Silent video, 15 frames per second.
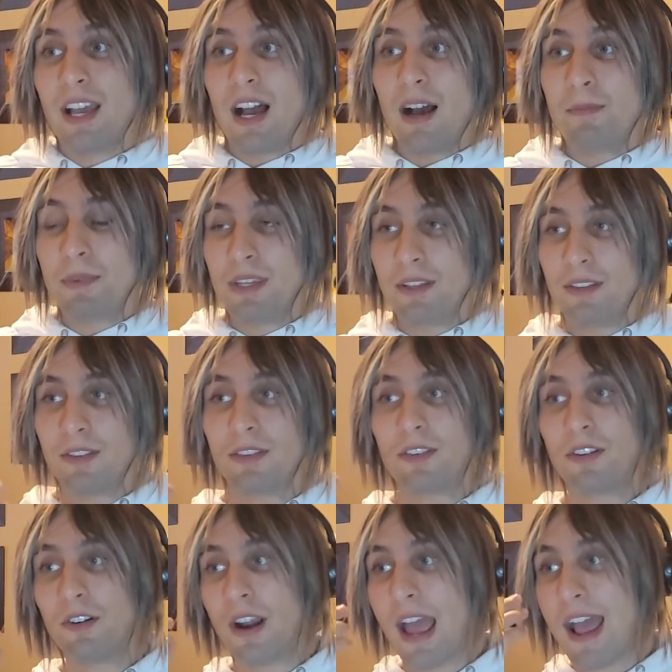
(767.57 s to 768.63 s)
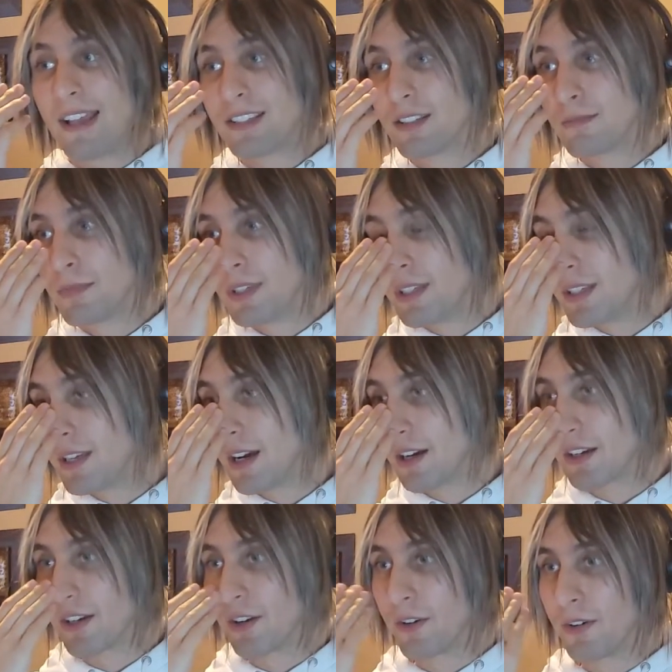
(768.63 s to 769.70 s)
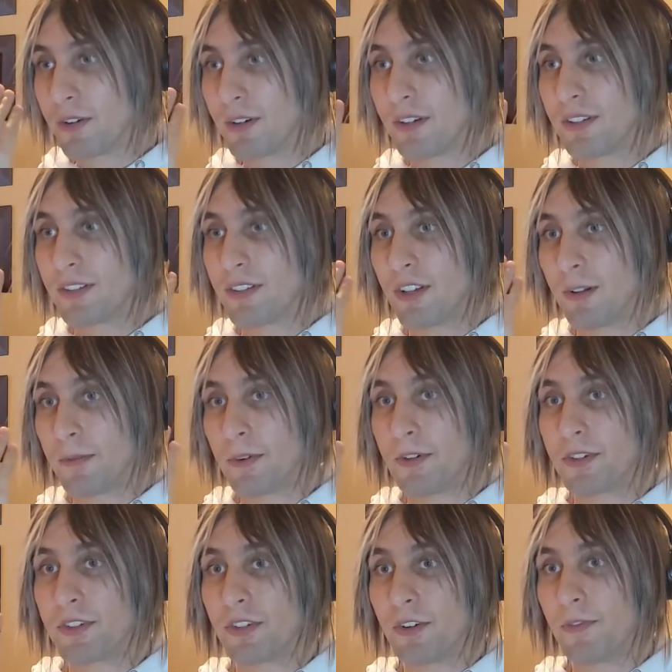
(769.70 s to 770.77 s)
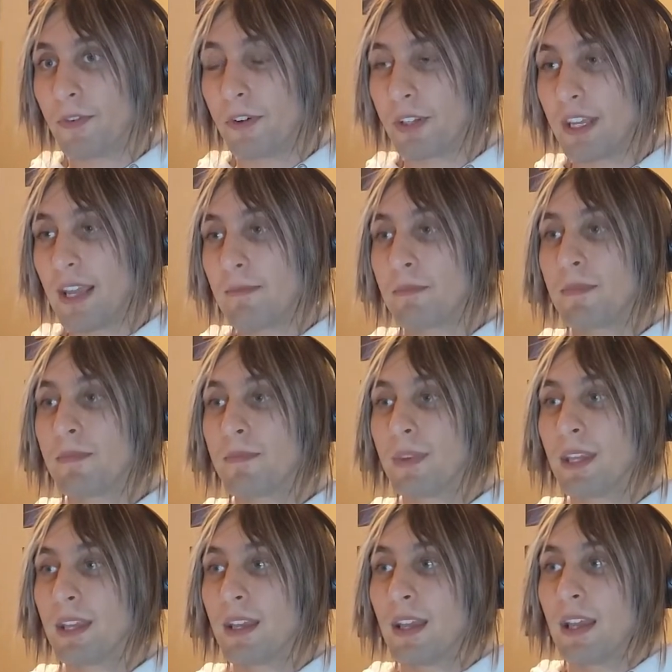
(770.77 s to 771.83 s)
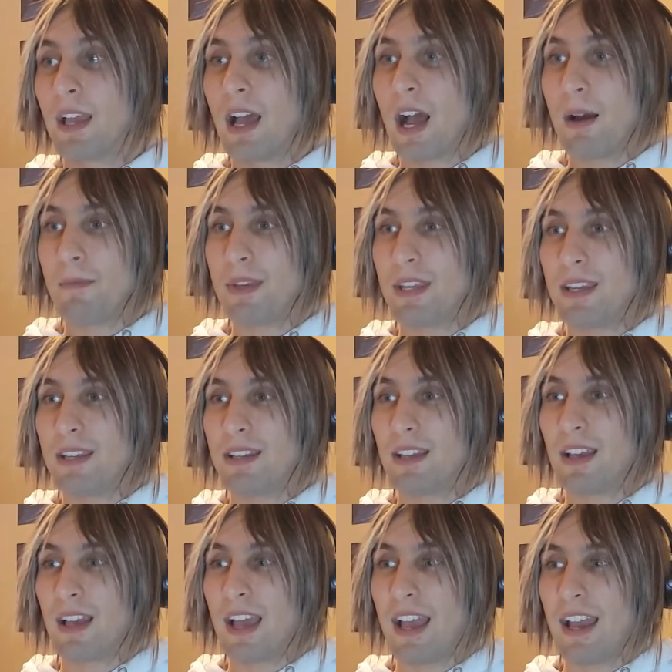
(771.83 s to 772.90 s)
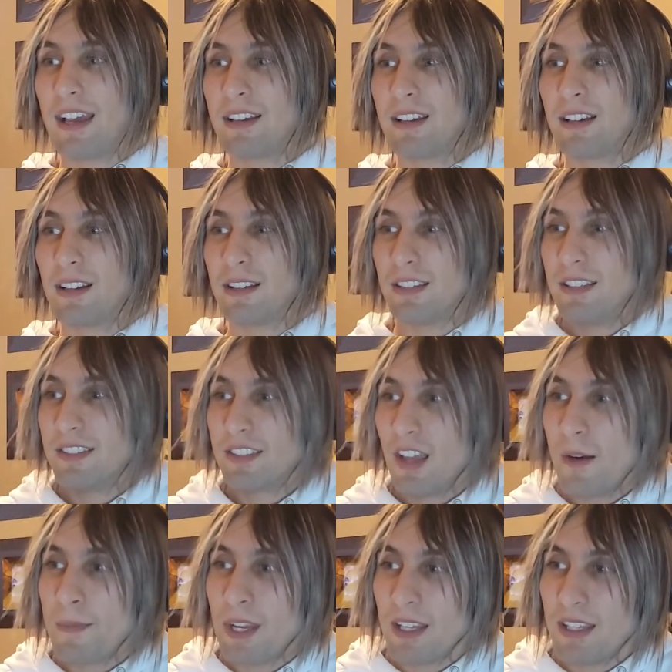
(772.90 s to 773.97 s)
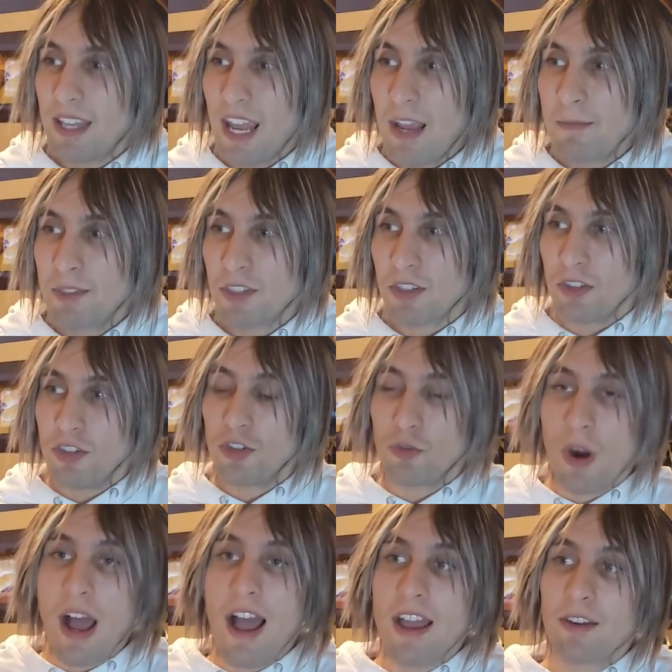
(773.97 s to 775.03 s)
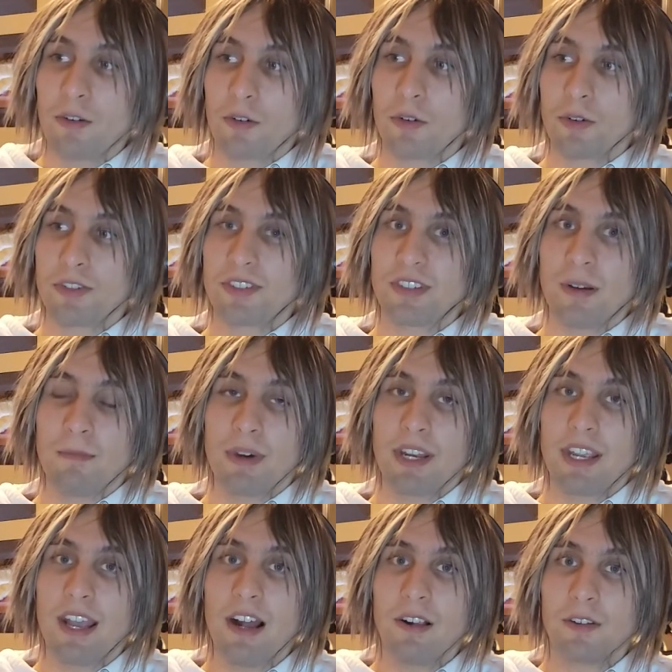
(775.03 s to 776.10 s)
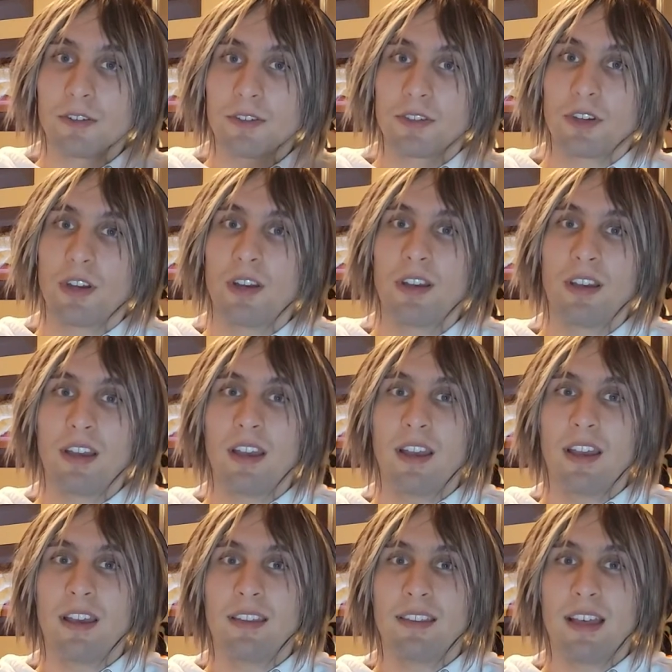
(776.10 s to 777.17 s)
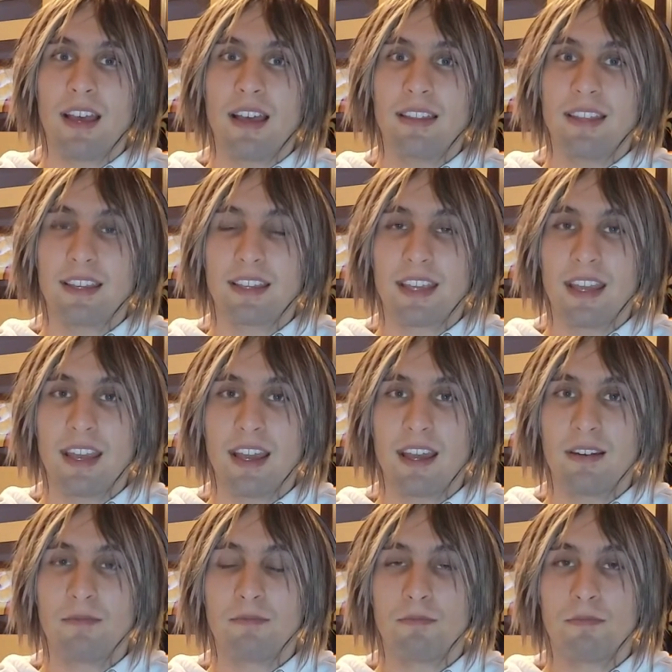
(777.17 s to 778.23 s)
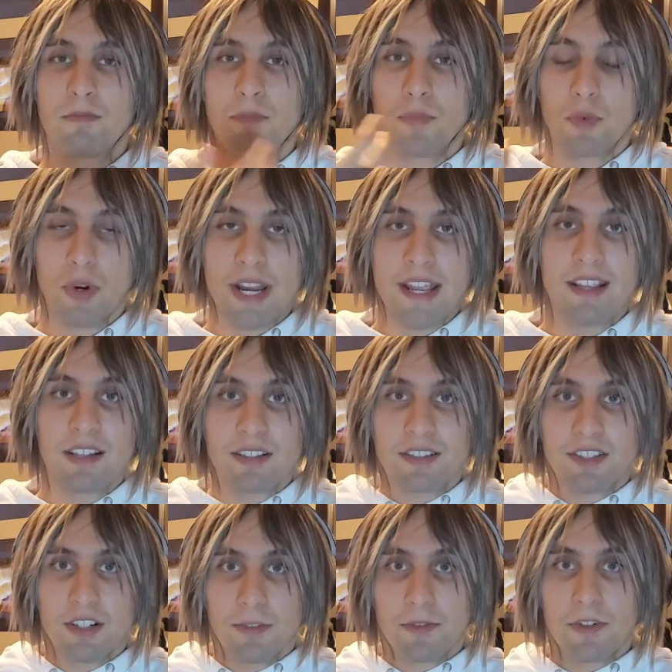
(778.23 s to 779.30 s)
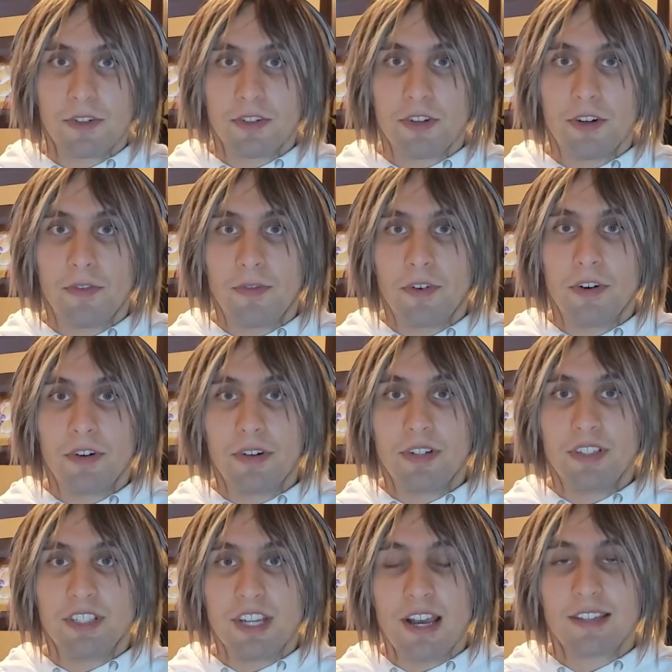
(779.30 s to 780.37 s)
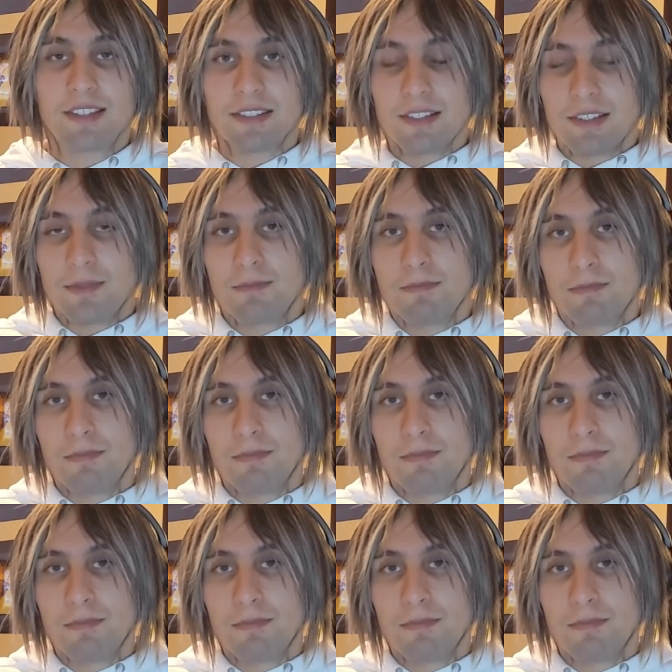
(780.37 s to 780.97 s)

I mean, there has to be a good Silver Surfer game. I mean, Insomniac Games could try, or somebody else, that they can bring Silver Surfer justice.